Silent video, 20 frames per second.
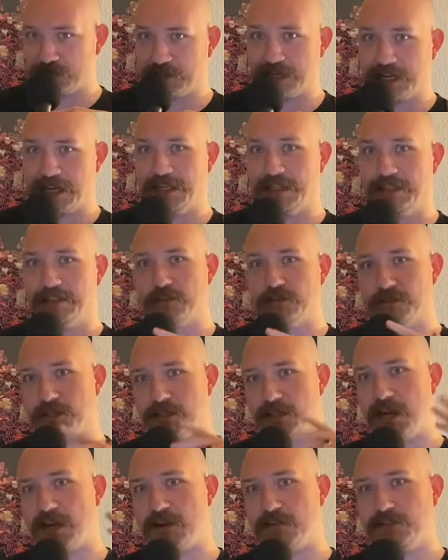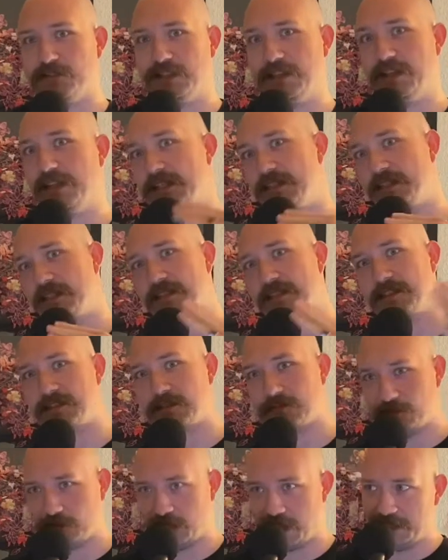like there's a lot of lists
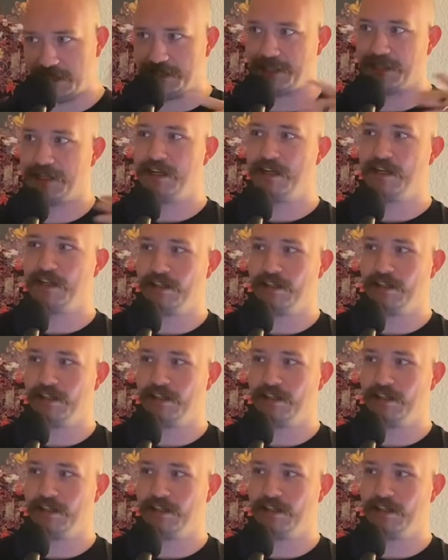of like,